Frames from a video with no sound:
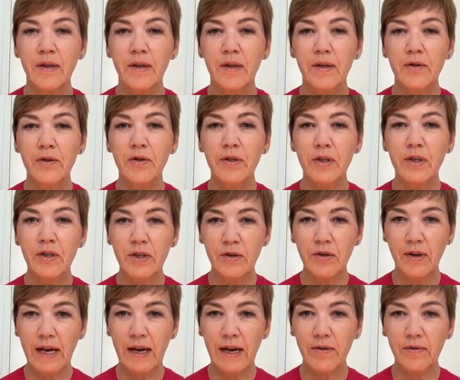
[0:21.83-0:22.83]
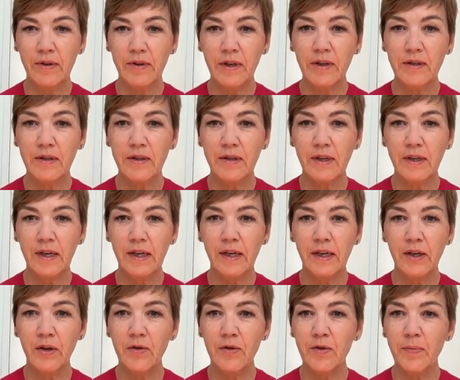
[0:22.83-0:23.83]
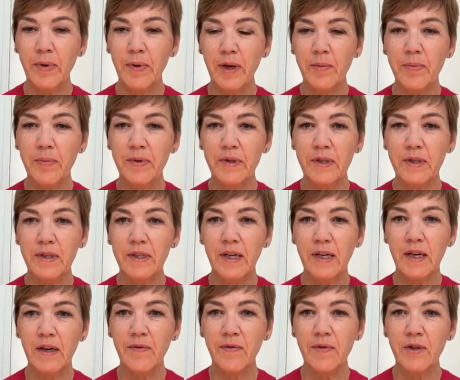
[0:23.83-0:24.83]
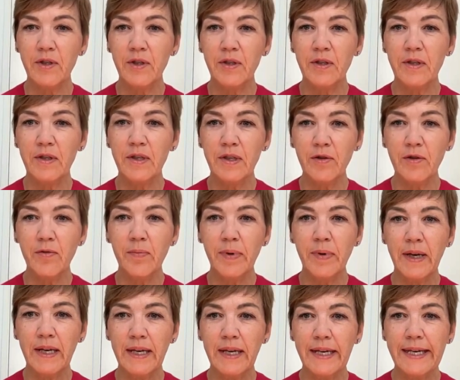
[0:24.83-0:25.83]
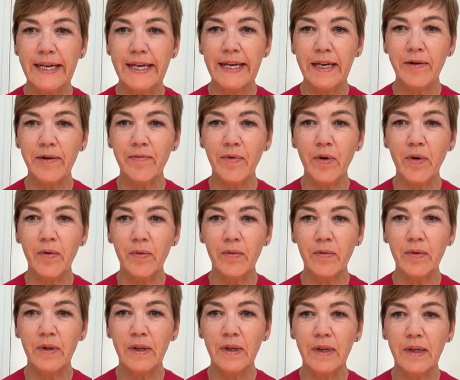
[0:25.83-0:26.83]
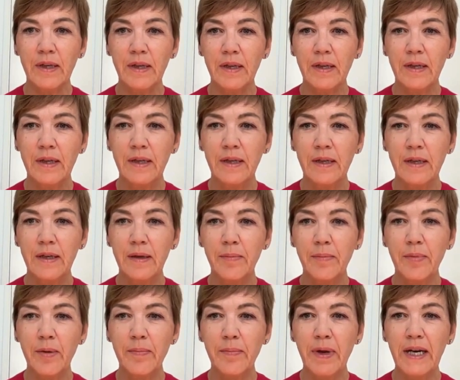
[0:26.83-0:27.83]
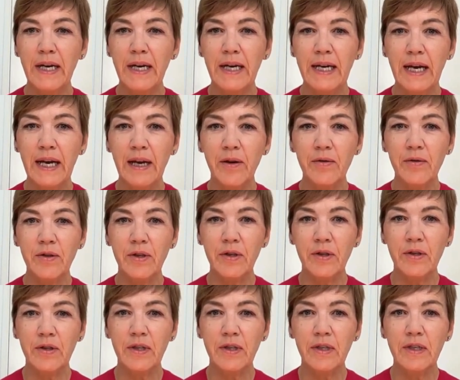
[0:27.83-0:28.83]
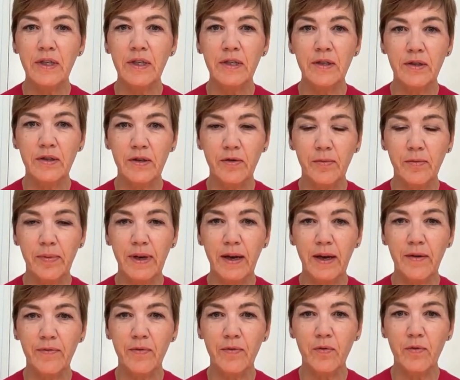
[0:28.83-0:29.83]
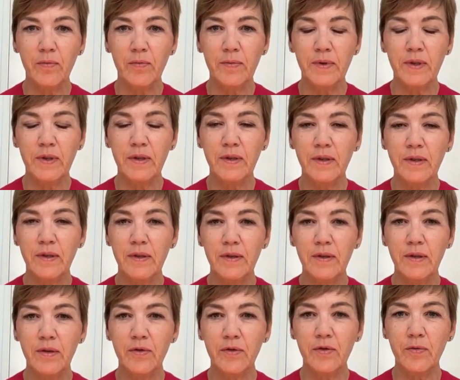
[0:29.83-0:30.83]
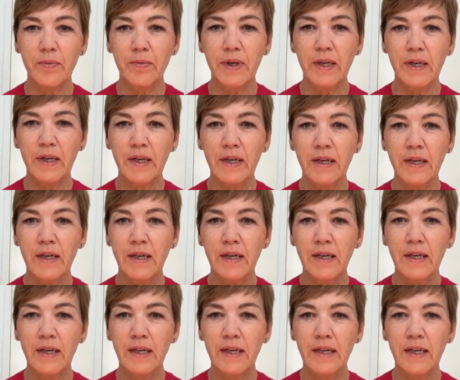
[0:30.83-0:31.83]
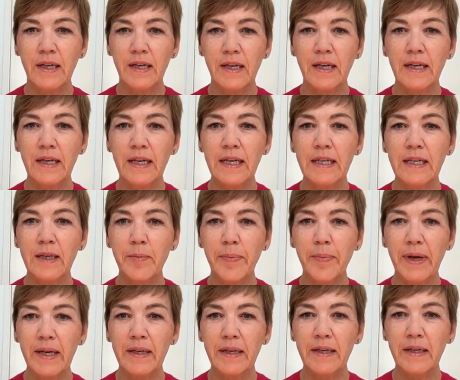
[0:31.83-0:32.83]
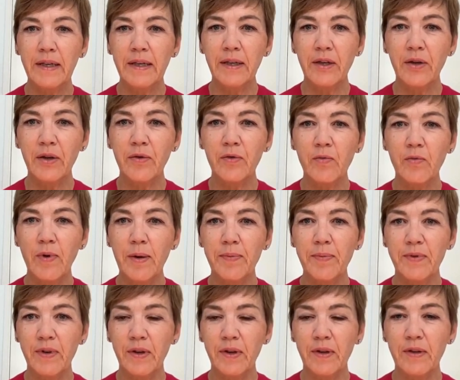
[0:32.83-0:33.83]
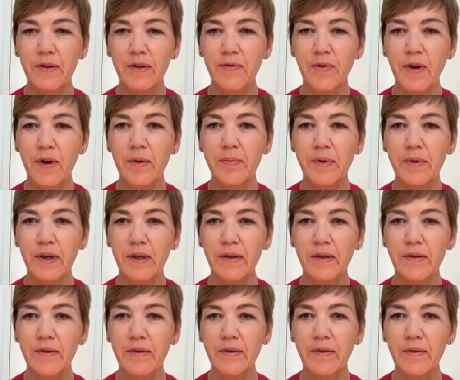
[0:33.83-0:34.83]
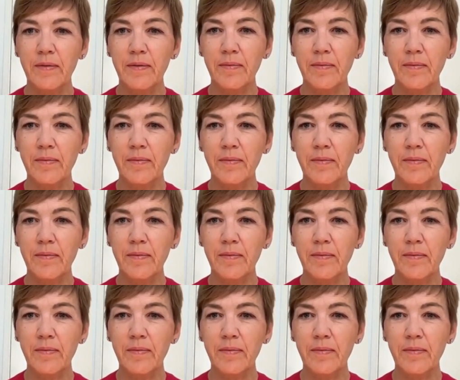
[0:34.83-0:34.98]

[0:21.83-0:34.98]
Traditional outlets like newspapers and television still play a key role, but many now turn to digital platforms, social media, and independent news websites for updates.